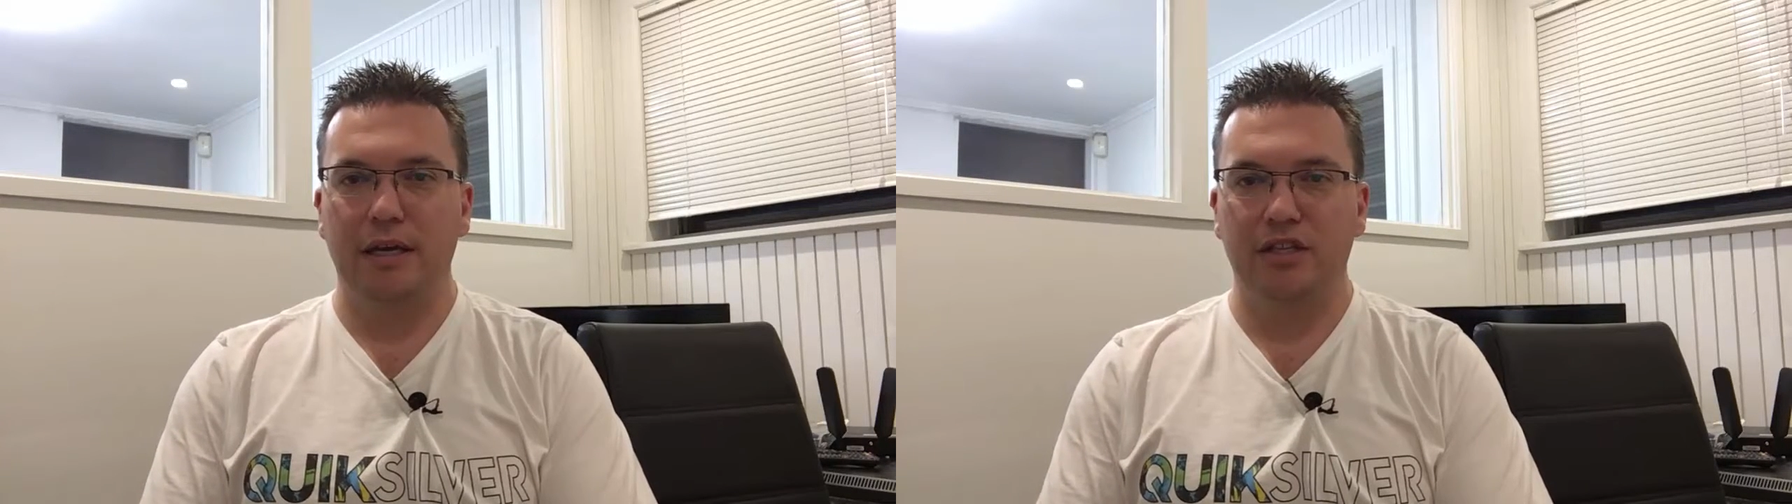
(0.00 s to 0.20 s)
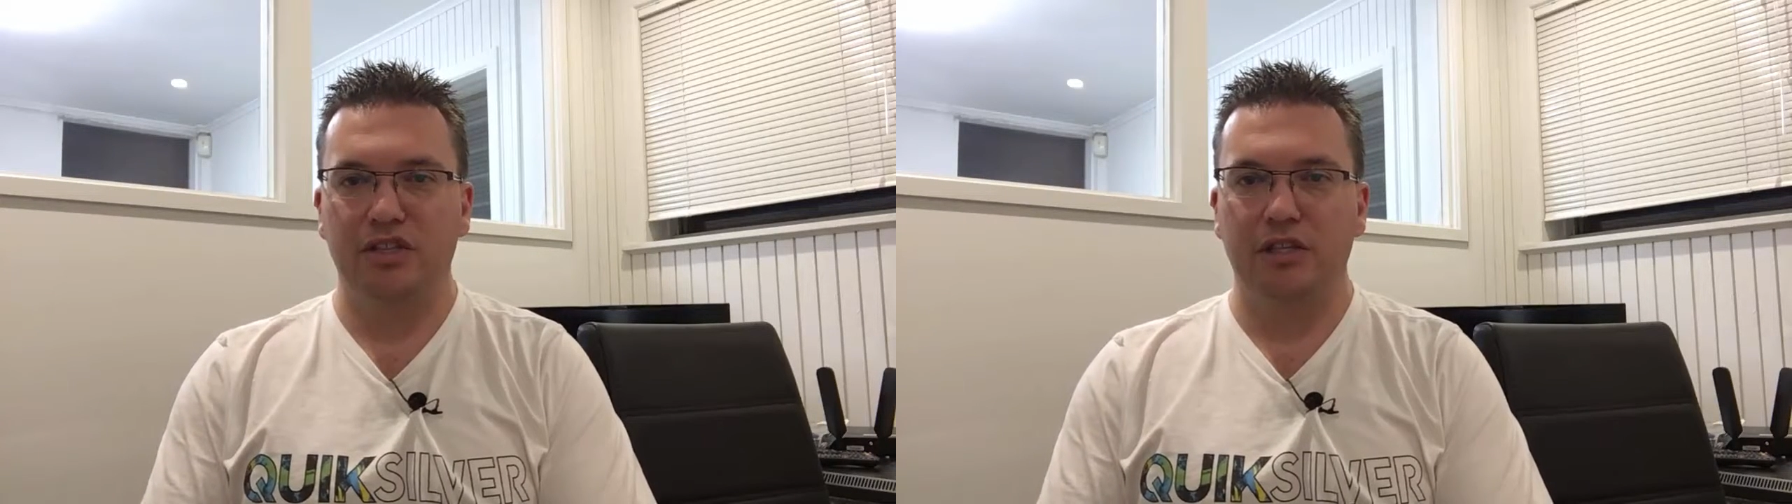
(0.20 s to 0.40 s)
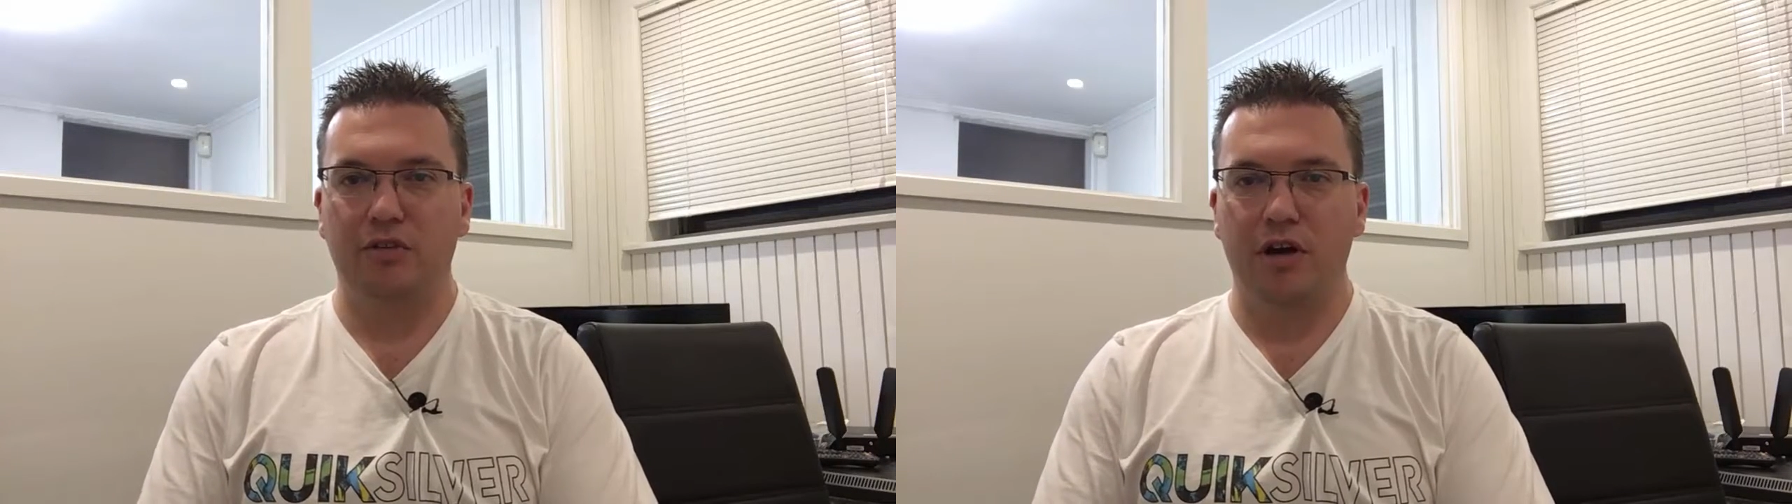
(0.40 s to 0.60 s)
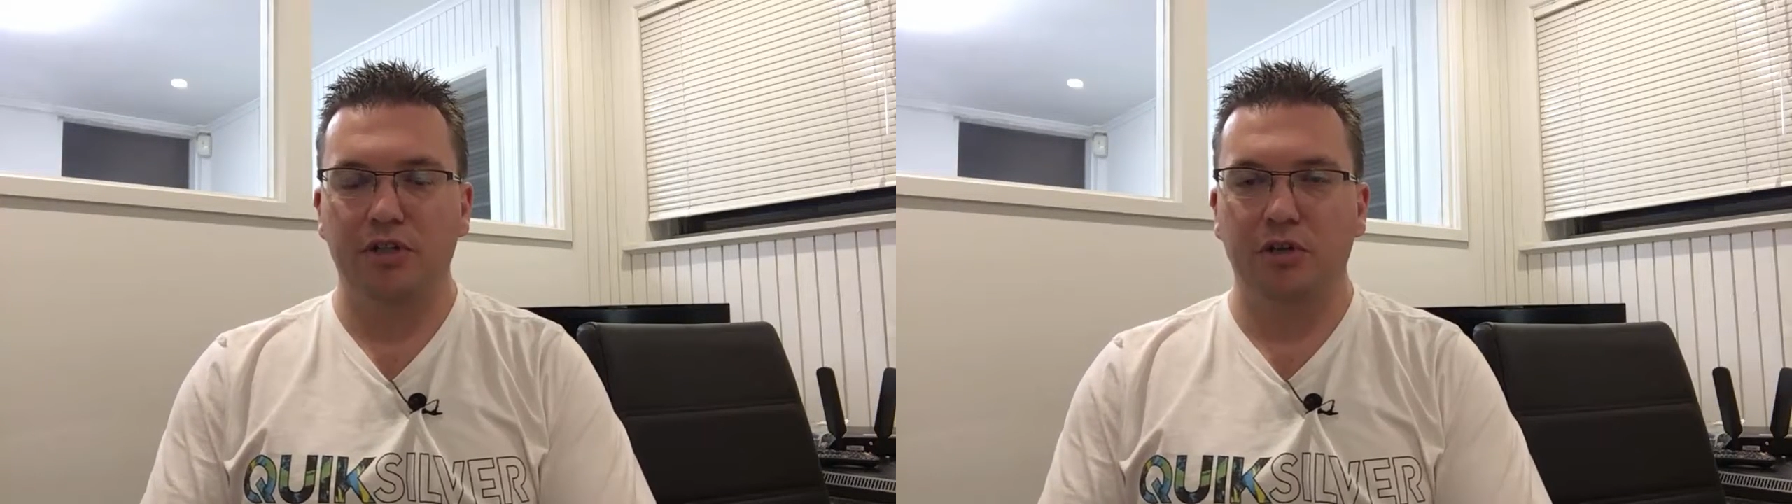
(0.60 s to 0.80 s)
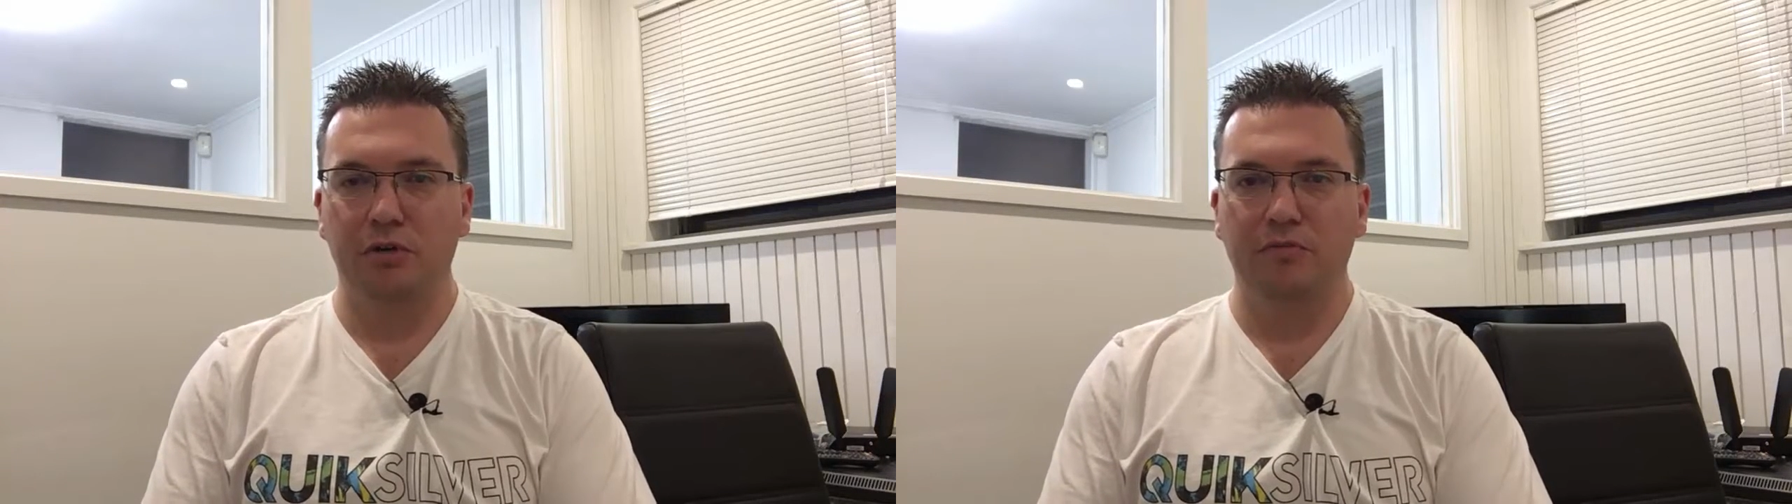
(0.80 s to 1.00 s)
Senior High
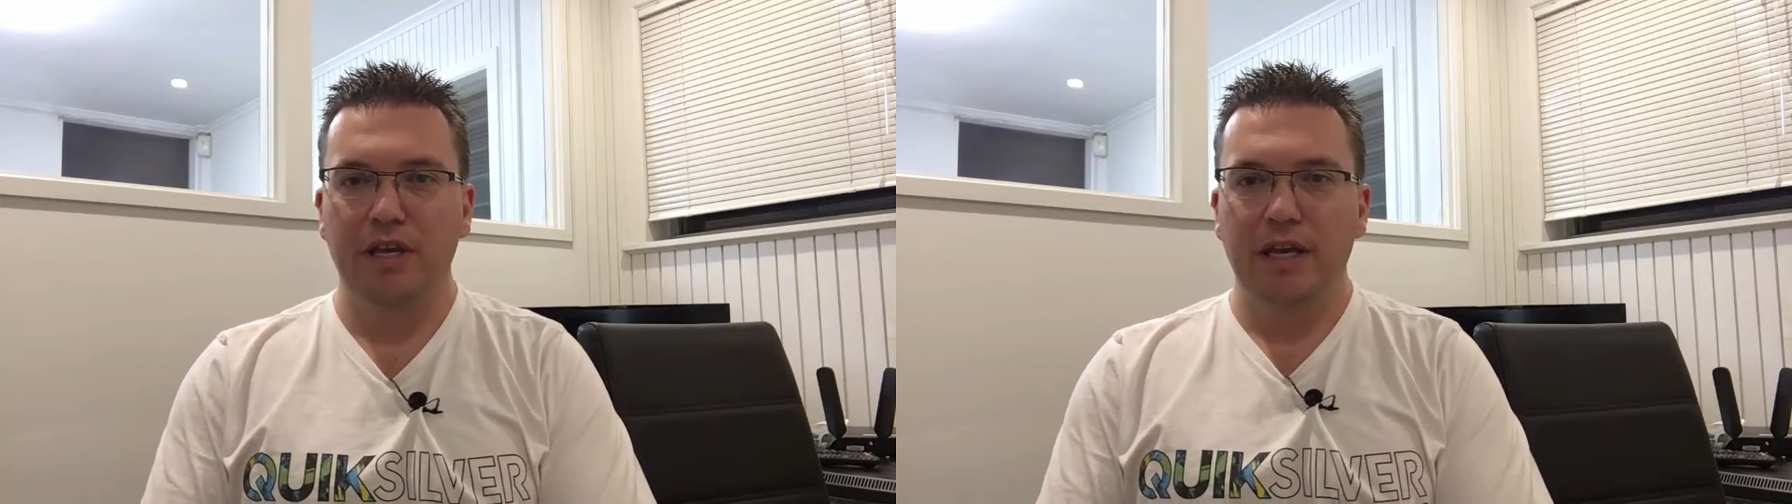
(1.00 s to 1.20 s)
School.